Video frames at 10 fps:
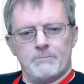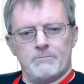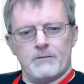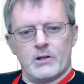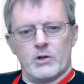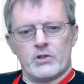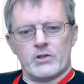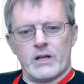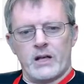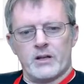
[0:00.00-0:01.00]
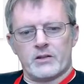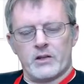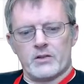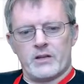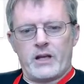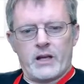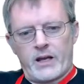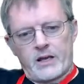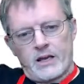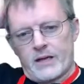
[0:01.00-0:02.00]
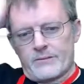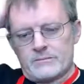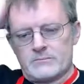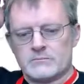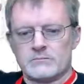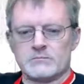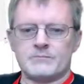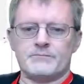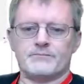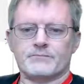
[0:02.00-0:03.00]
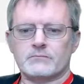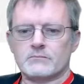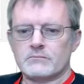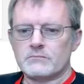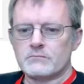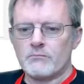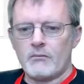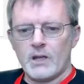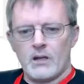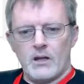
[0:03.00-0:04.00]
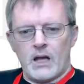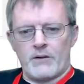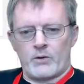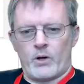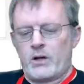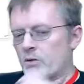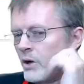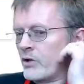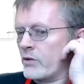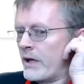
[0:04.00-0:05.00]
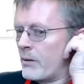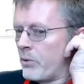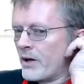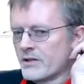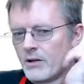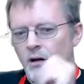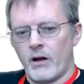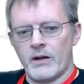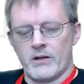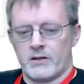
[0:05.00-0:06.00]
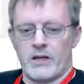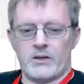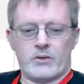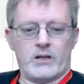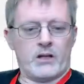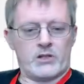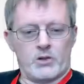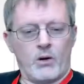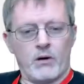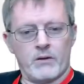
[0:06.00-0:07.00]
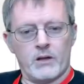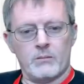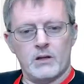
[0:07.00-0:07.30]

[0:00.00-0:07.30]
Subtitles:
Include your data. So here's the data I got. I have 22 data points in all. Here's the case where I did not show all of them.